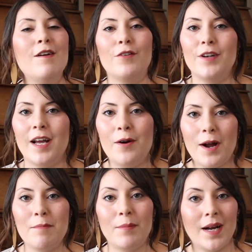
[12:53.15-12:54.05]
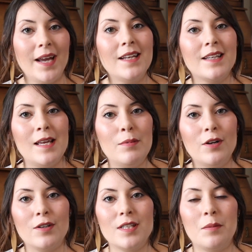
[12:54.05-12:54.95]
For now, I might keep it
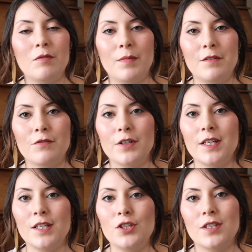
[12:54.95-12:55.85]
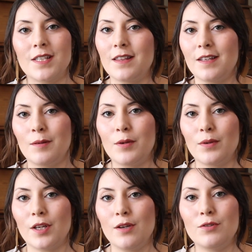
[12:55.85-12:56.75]
on top of my fridge because I think it'd be
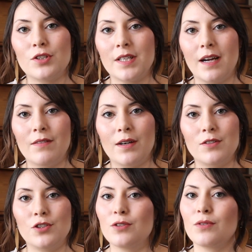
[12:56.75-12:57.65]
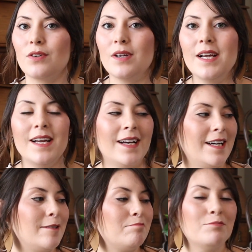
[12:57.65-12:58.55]
really cute just to have out in general.
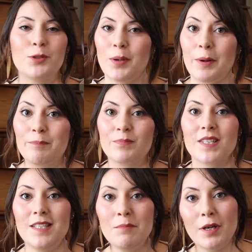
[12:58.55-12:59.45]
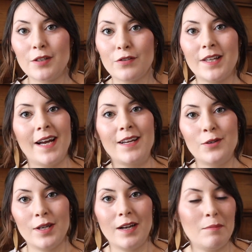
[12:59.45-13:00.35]
So anyway, $10 for that. You
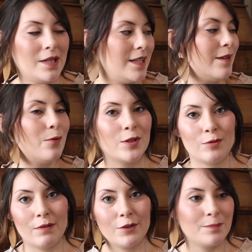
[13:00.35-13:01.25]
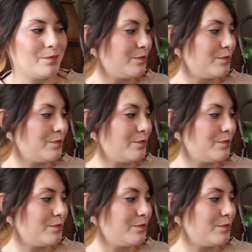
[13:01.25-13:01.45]
cannot beat it whatsoever.